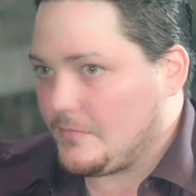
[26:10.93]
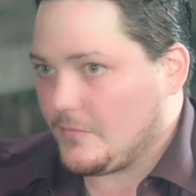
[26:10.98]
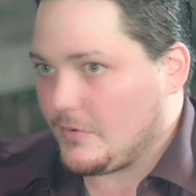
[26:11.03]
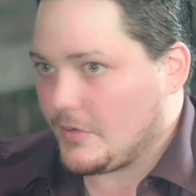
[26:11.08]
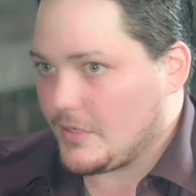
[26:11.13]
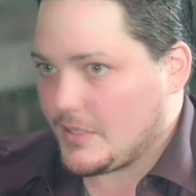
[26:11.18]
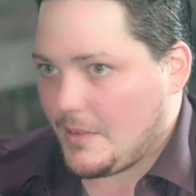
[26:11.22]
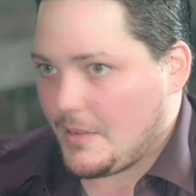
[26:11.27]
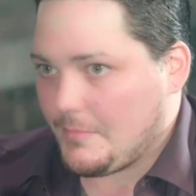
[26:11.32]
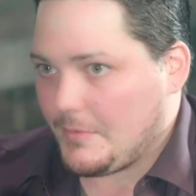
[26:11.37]

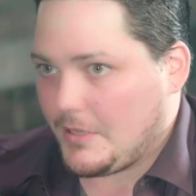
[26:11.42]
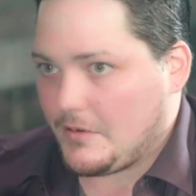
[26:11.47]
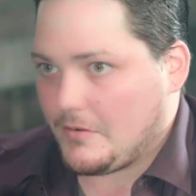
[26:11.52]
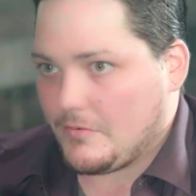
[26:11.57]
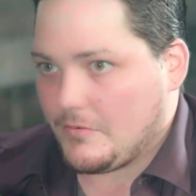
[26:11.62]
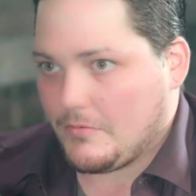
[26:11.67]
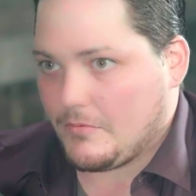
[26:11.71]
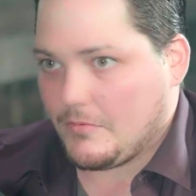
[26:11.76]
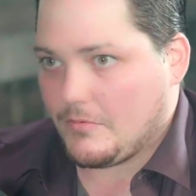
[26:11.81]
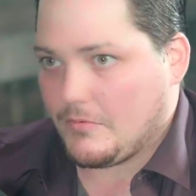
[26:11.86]
What does that mean?
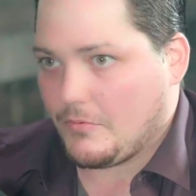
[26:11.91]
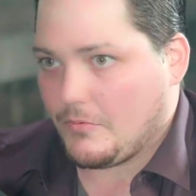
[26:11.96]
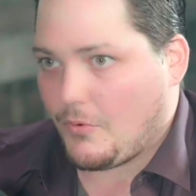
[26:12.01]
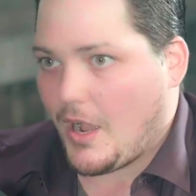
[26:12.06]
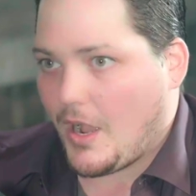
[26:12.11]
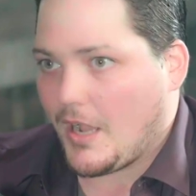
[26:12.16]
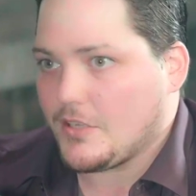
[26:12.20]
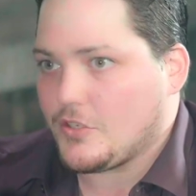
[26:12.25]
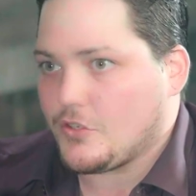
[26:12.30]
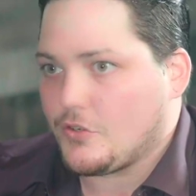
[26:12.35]

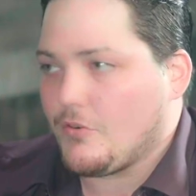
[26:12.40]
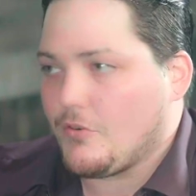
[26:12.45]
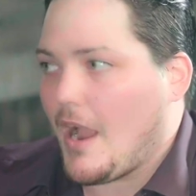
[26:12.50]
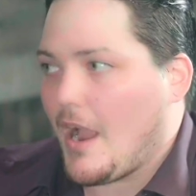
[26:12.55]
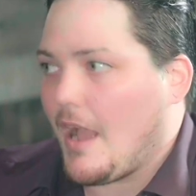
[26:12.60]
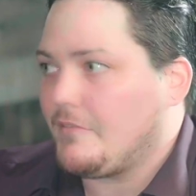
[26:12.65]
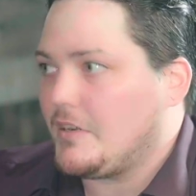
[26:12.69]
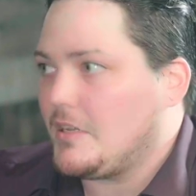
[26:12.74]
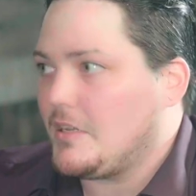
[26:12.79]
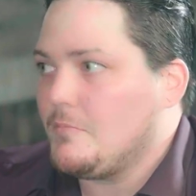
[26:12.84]
Why is
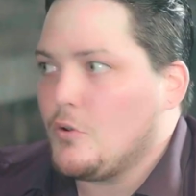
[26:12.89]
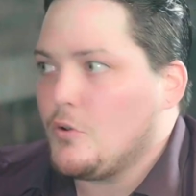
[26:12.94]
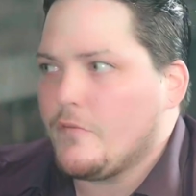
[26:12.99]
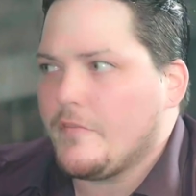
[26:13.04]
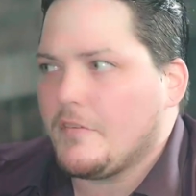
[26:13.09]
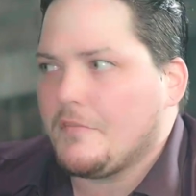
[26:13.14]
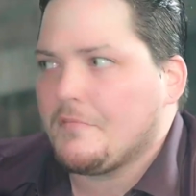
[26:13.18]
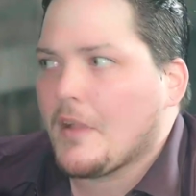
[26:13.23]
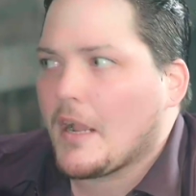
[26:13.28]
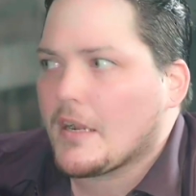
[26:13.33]
gravity
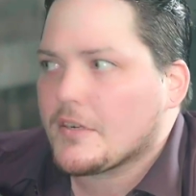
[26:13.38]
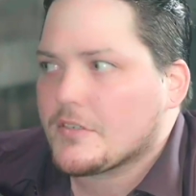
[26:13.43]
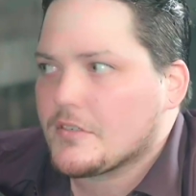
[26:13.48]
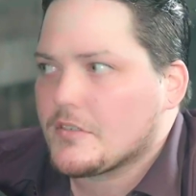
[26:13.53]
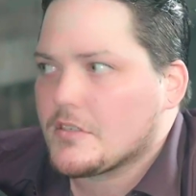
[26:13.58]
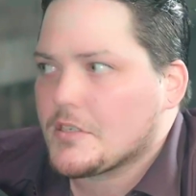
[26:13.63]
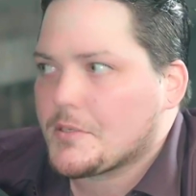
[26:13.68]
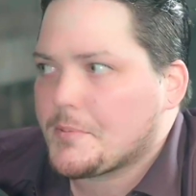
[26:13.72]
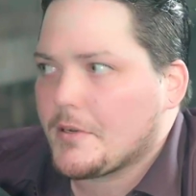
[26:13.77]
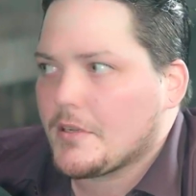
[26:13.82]
moving faster
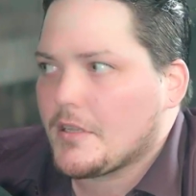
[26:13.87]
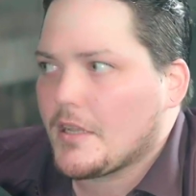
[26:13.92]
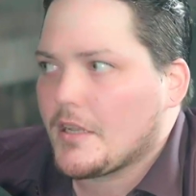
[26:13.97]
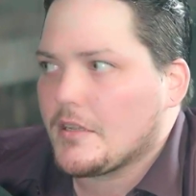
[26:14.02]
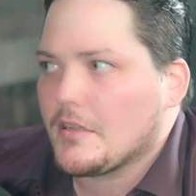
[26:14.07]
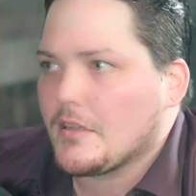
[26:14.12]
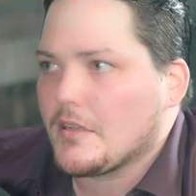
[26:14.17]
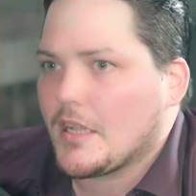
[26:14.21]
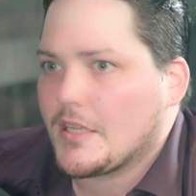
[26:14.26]
than the speed of light?